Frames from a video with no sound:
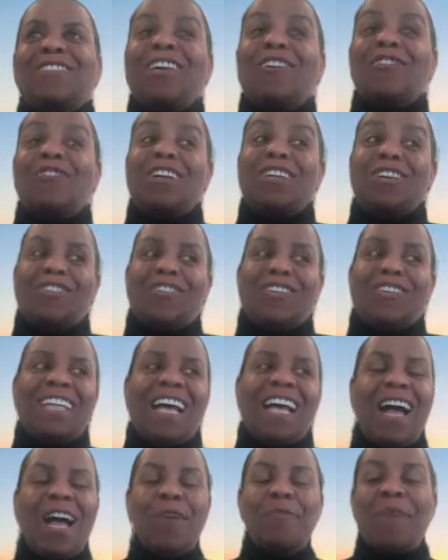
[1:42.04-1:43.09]
going on?
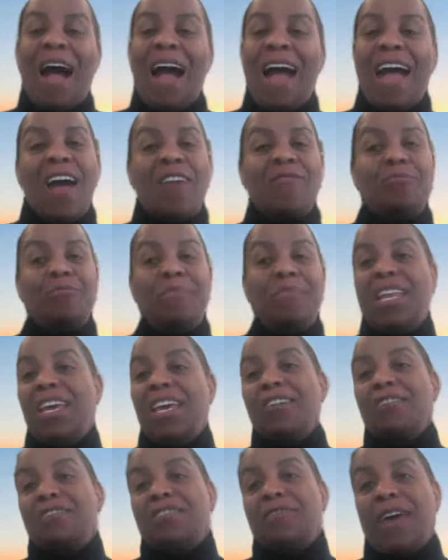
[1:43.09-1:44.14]
I have many
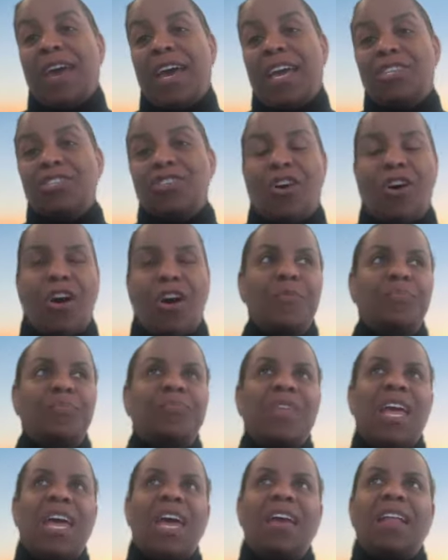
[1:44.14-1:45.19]
years of HR,
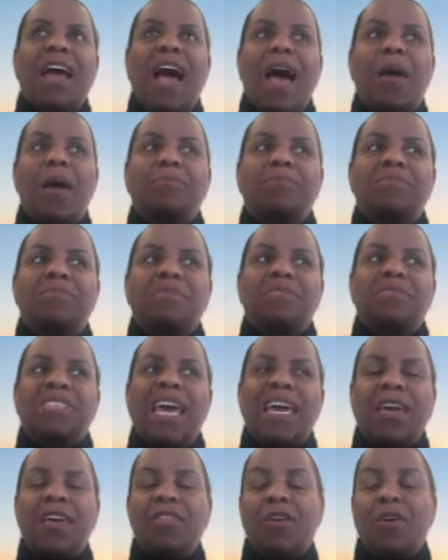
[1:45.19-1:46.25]
and I'm
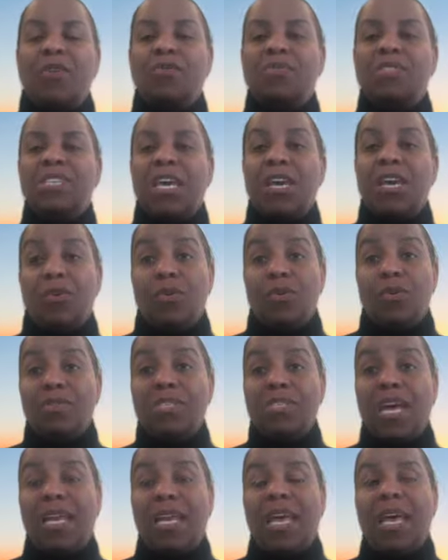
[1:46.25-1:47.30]
taking those
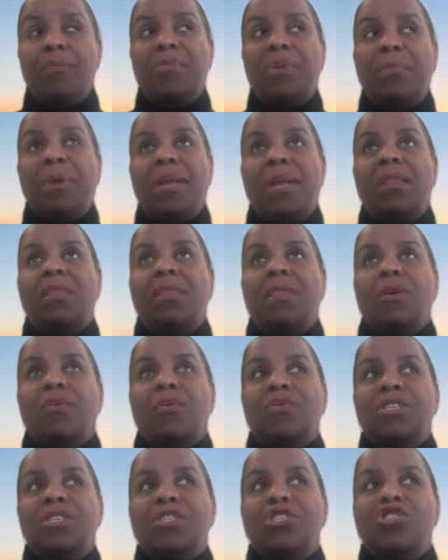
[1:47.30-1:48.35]
skills and implementing
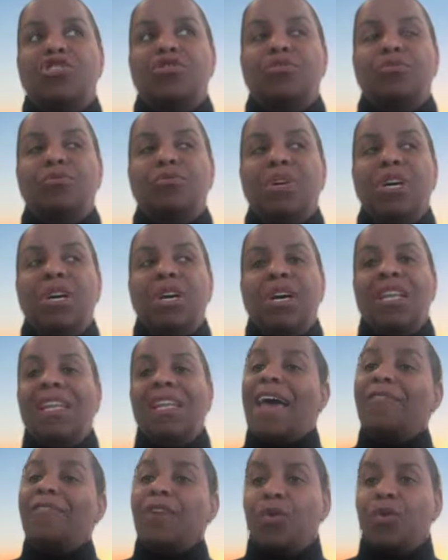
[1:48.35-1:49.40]
those into
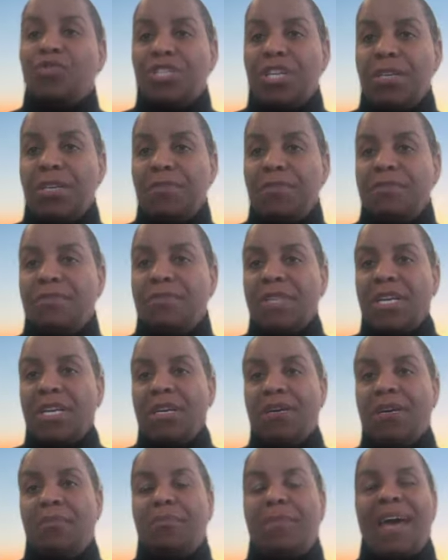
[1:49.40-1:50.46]
life coaching.
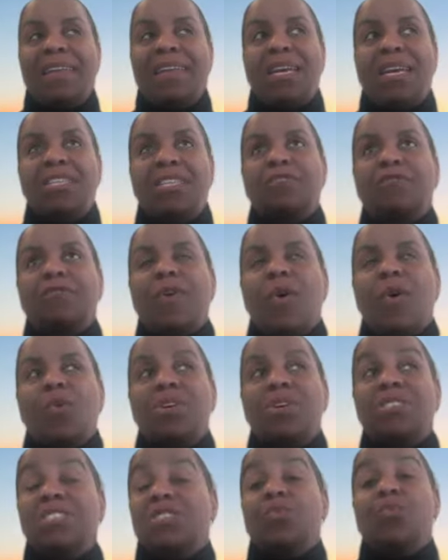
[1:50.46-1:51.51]
My niche and
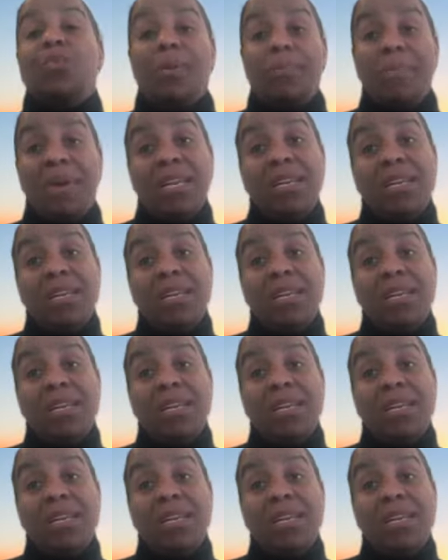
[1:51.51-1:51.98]
focus is women,